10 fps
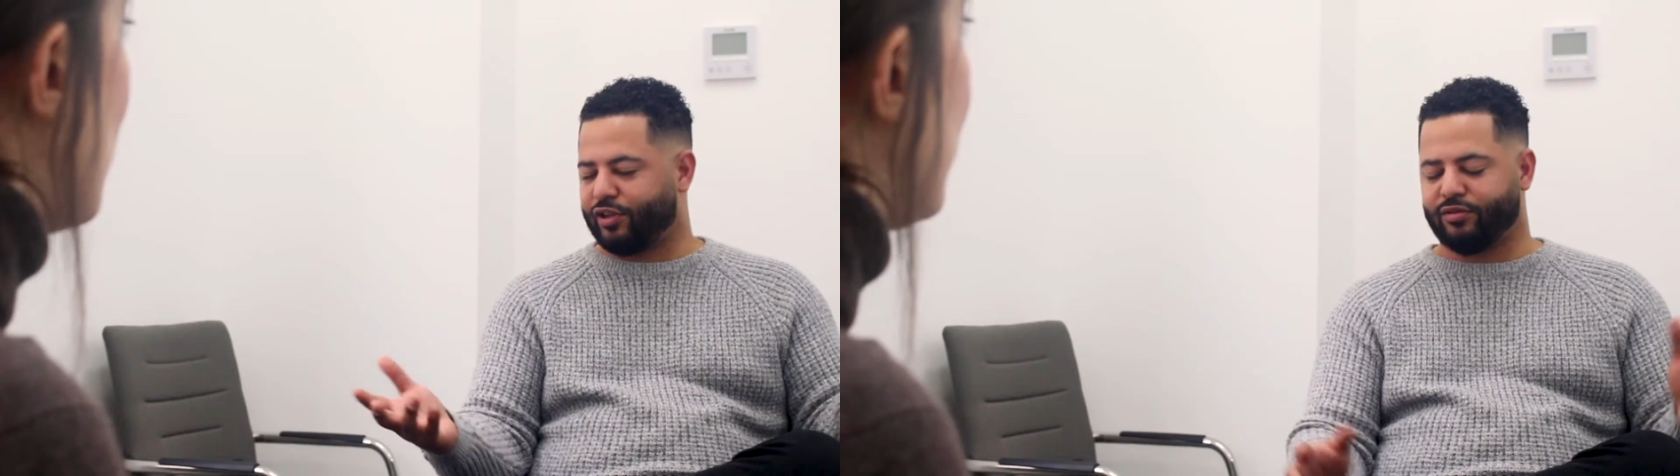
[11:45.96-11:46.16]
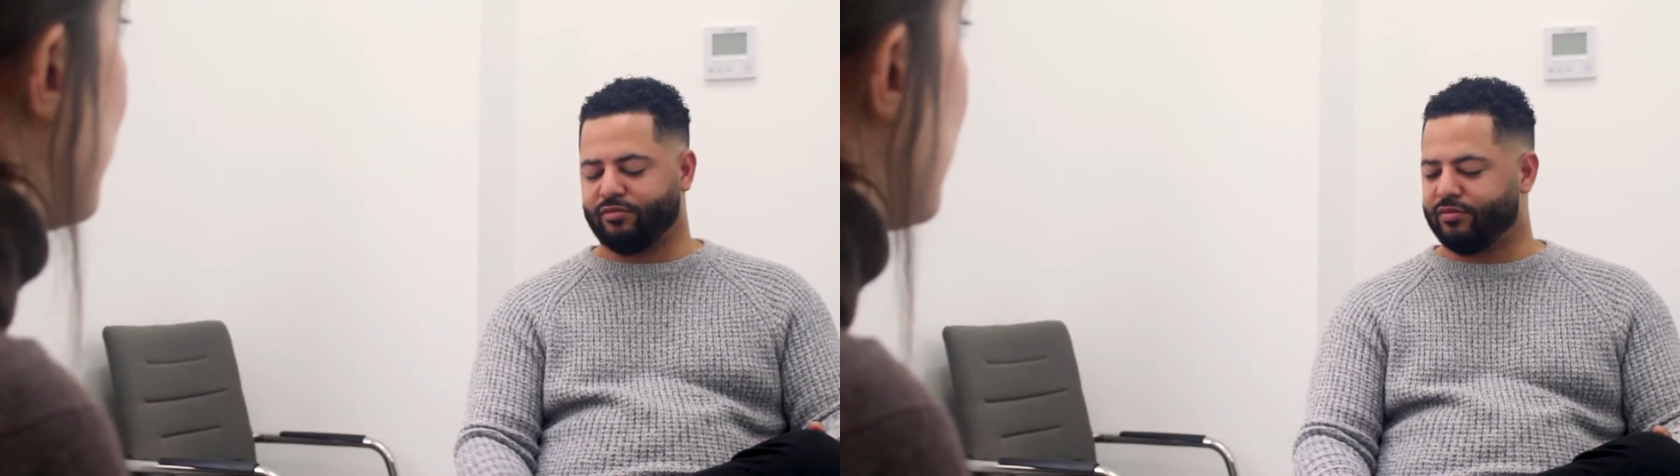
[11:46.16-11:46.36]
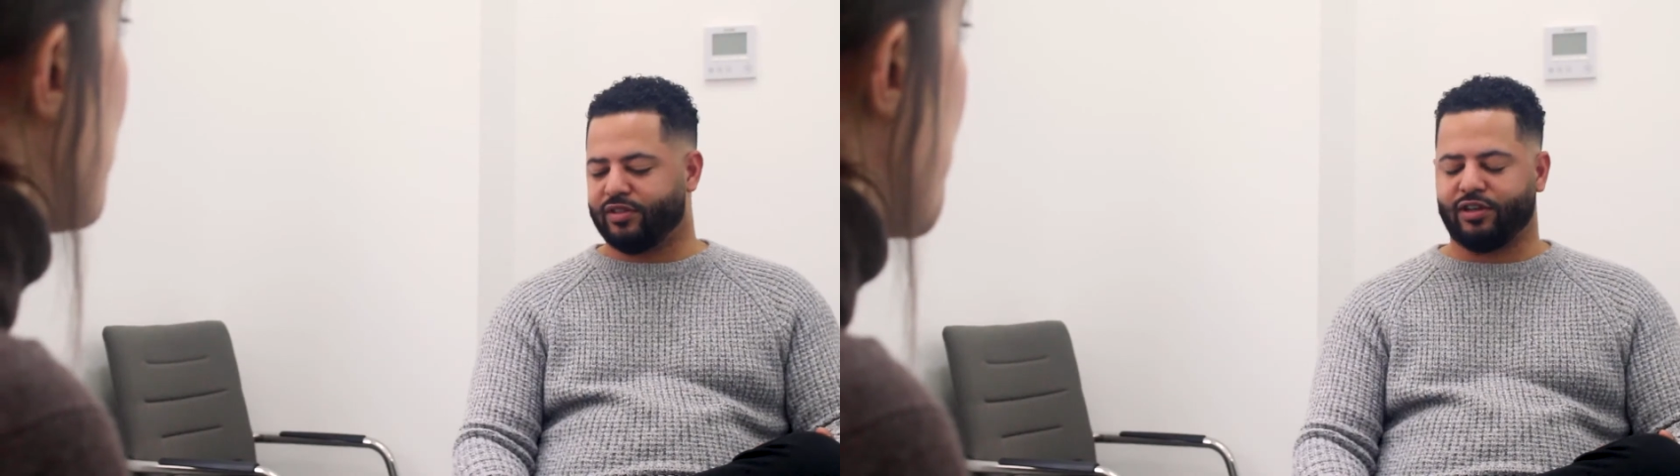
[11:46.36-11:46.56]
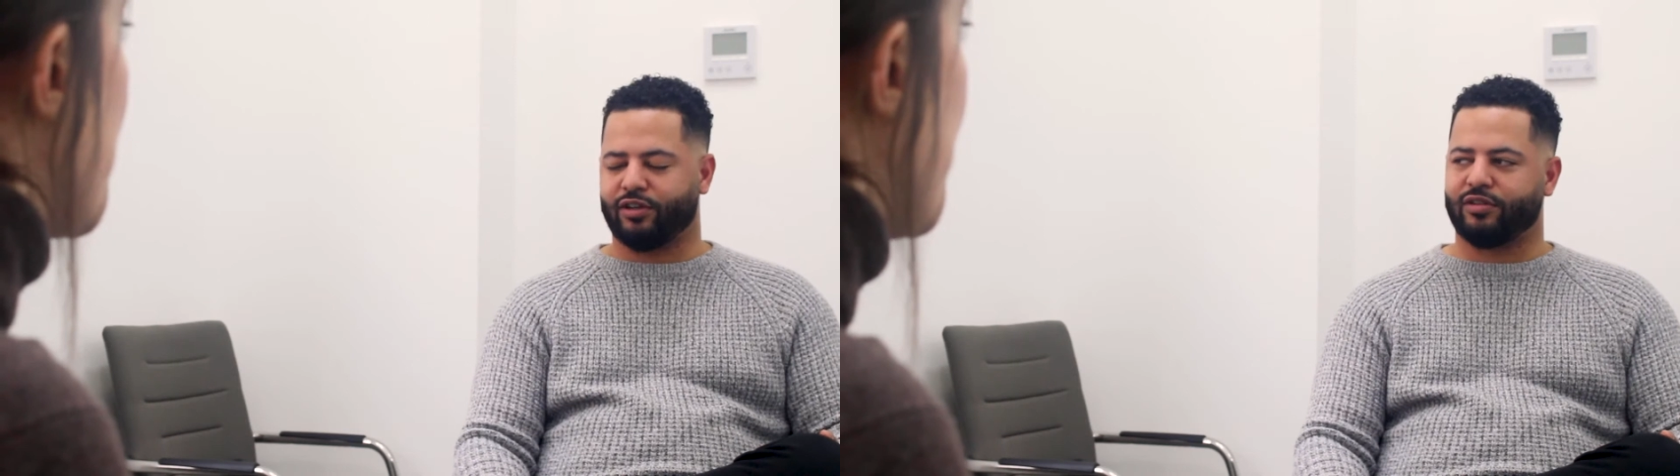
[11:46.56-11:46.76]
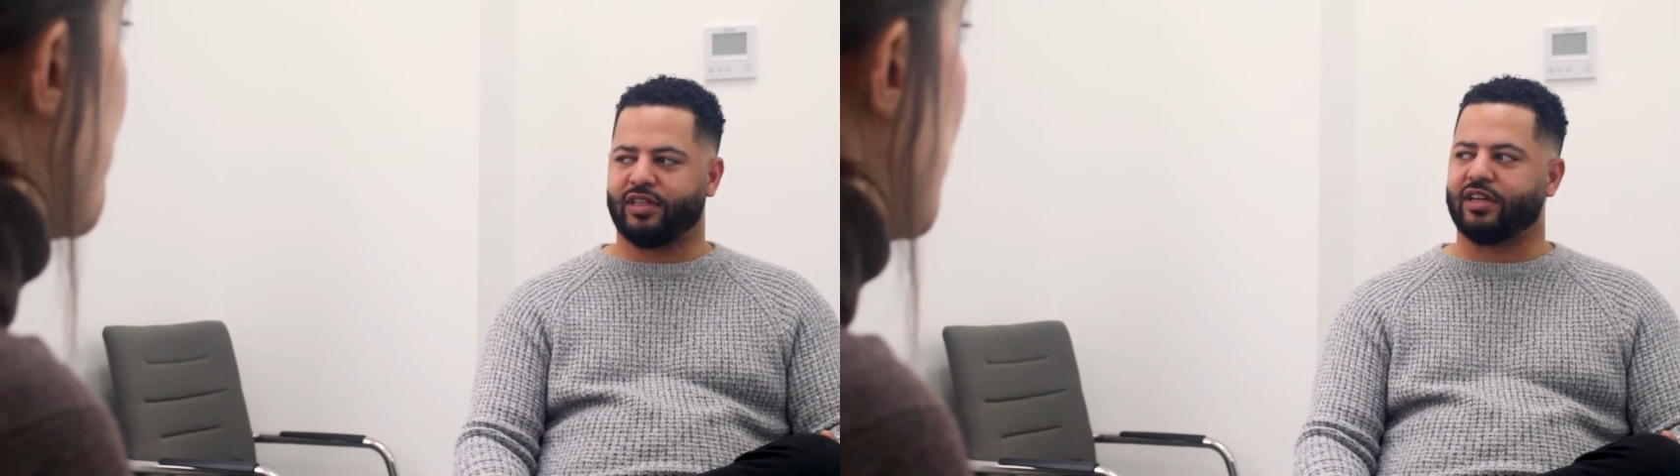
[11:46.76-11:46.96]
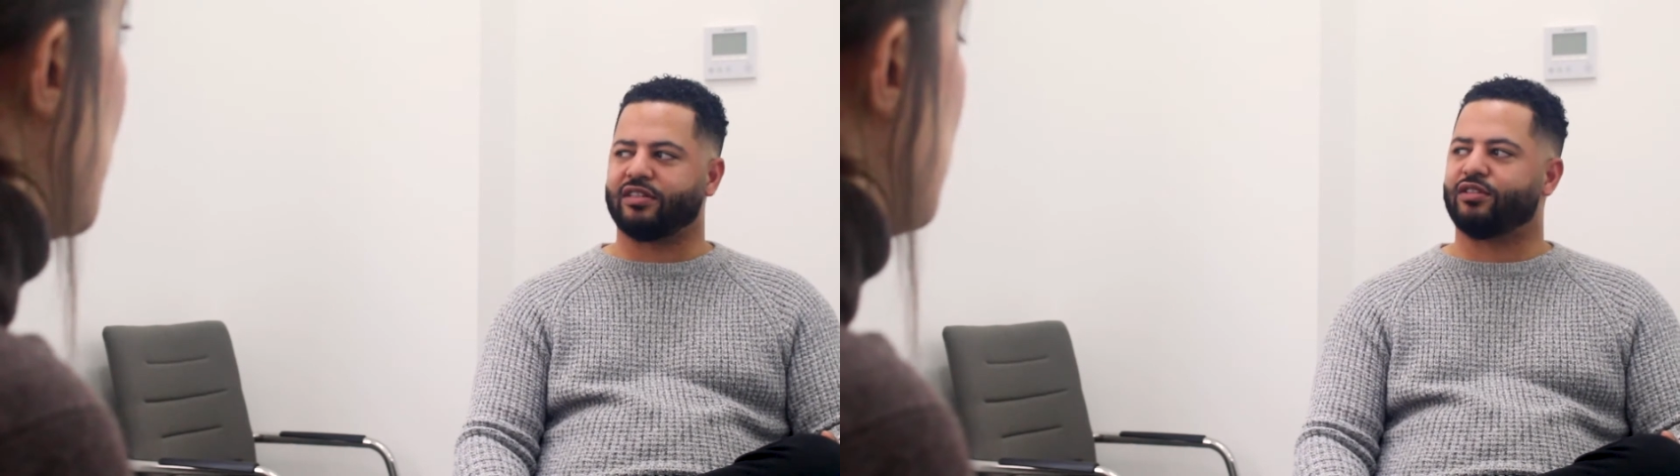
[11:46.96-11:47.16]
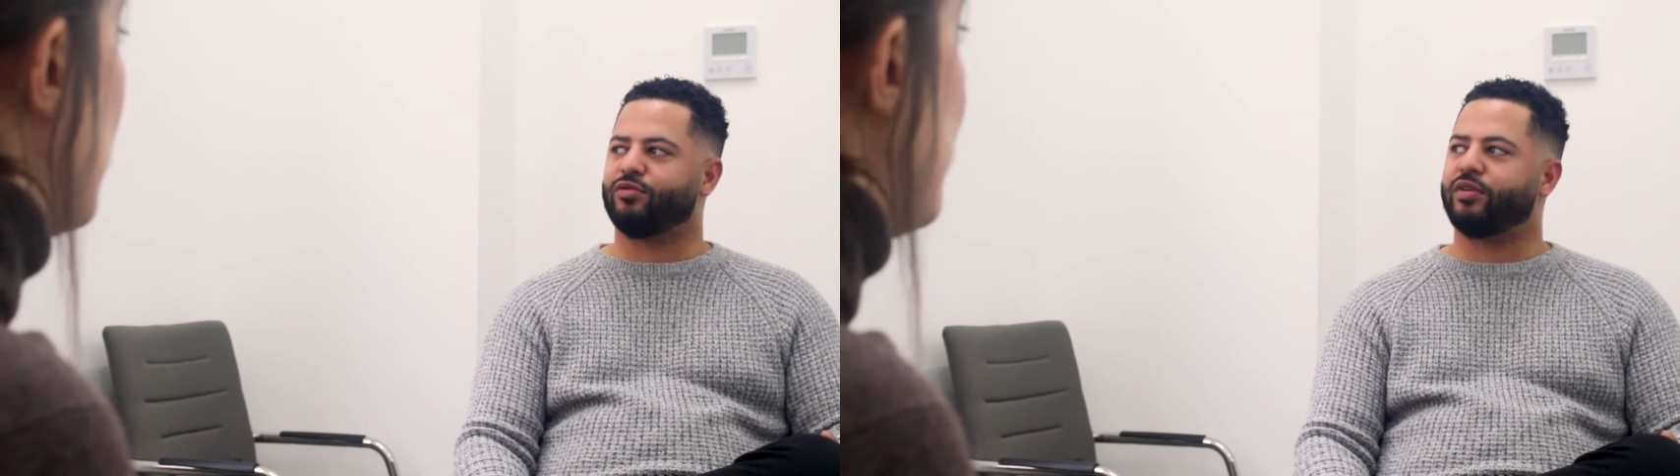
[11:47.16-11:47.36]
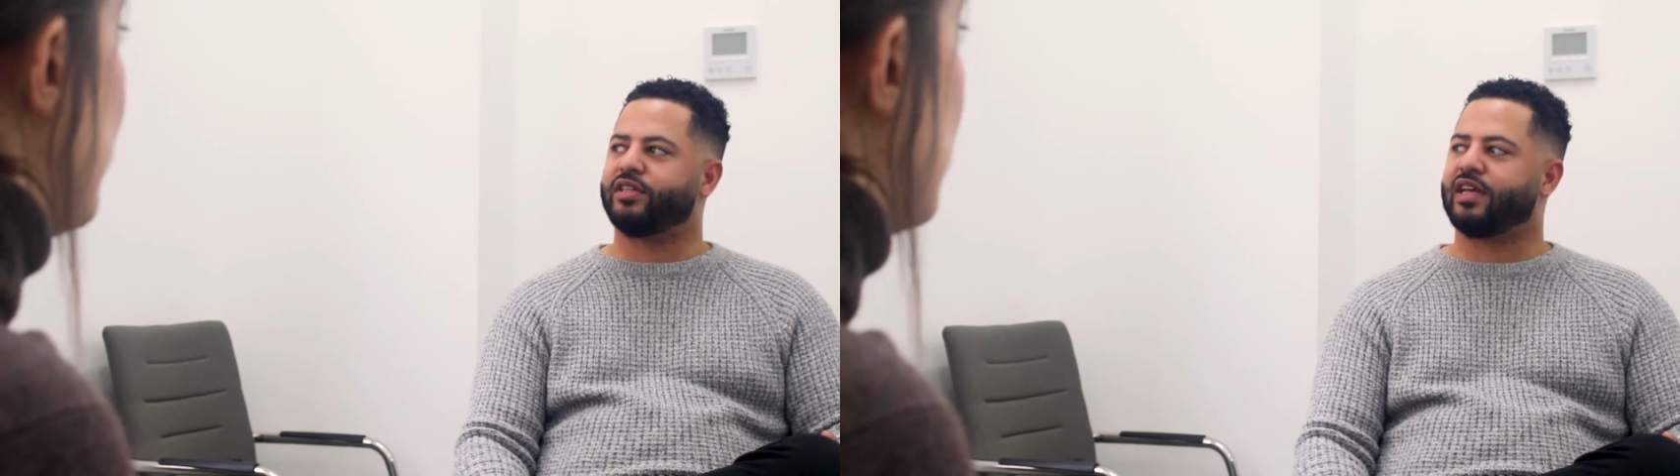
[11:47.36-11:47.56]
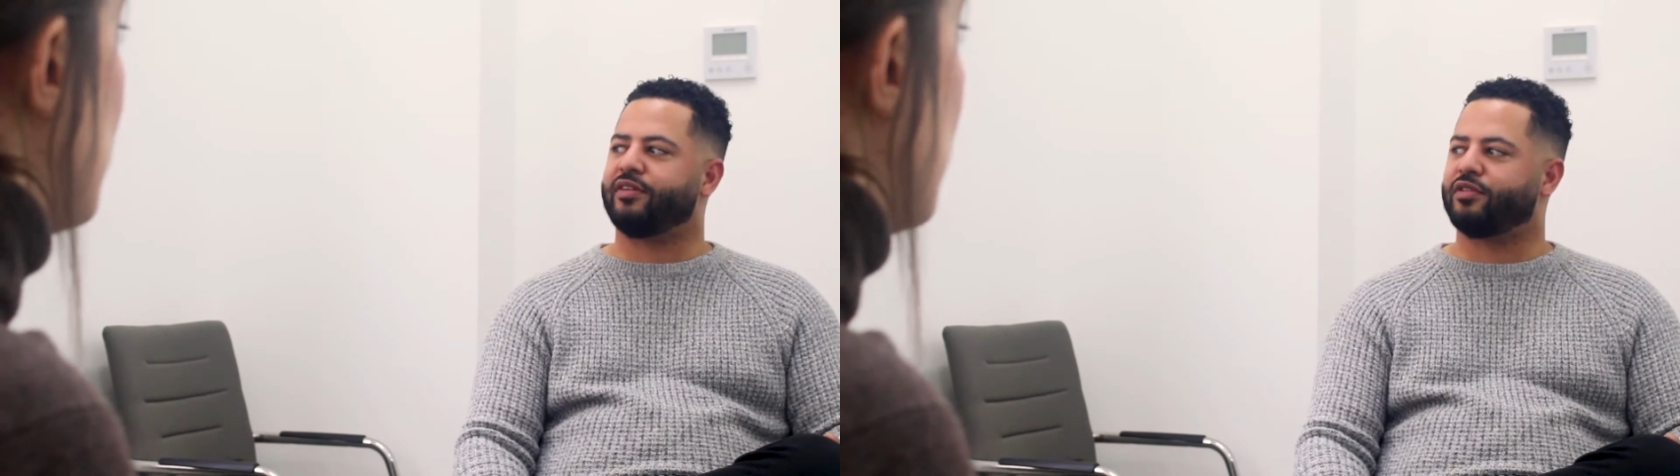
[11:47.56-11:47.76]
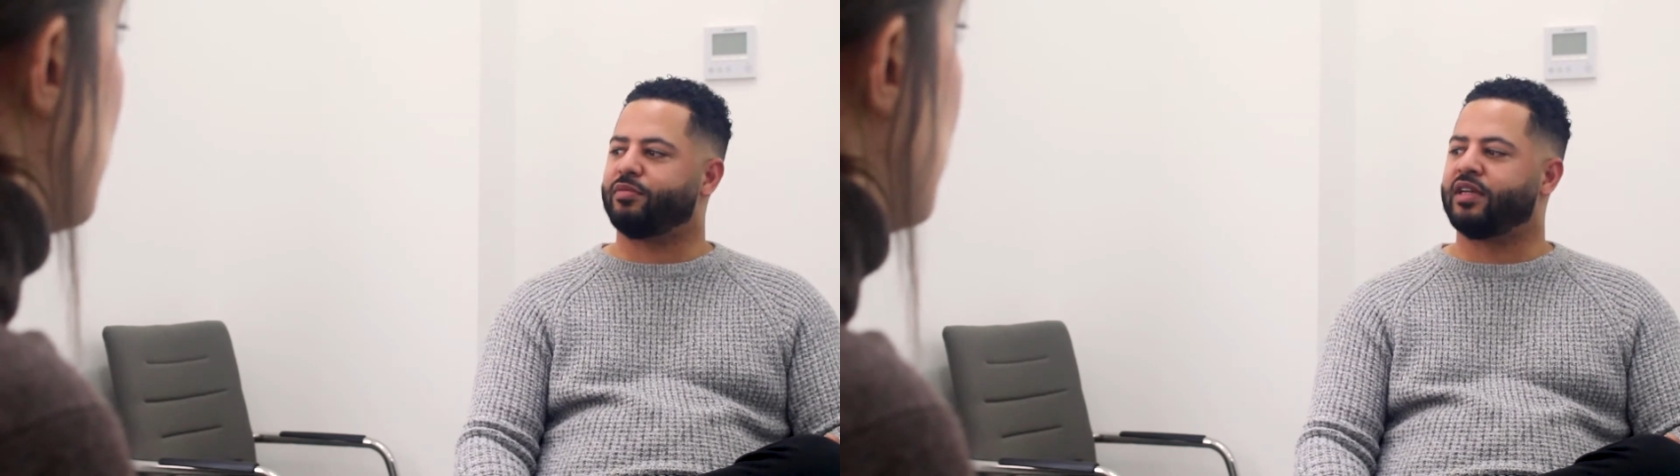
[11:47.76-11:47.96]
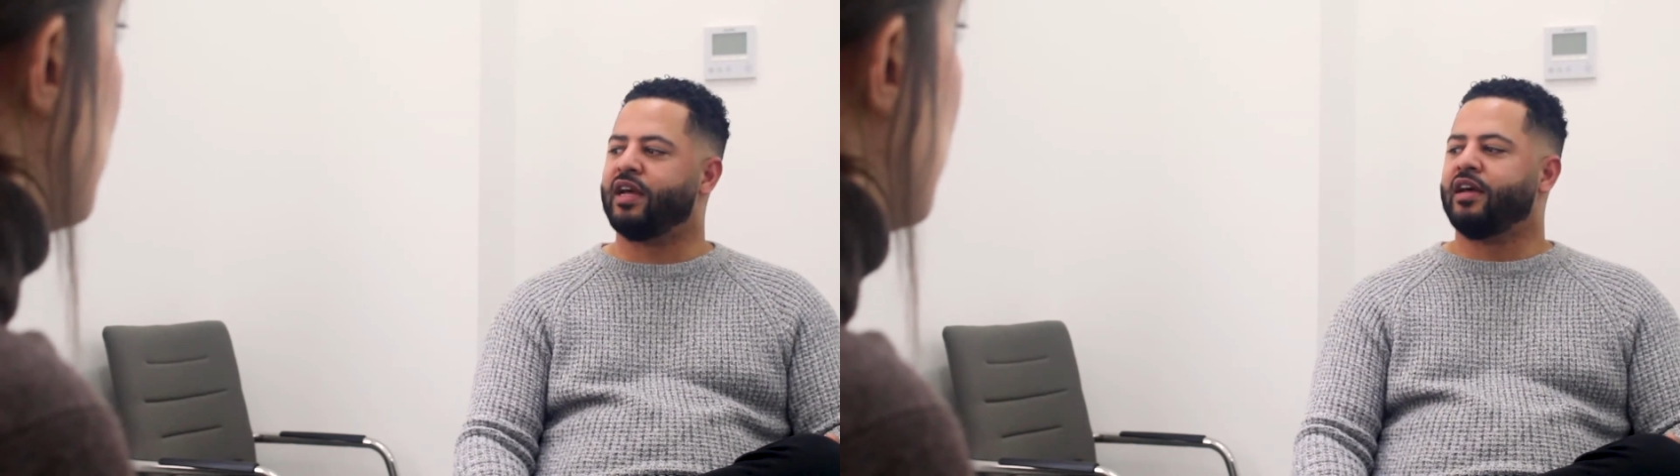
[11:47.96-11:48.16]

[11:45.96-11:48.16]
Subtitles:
So, it doesn't always have to be,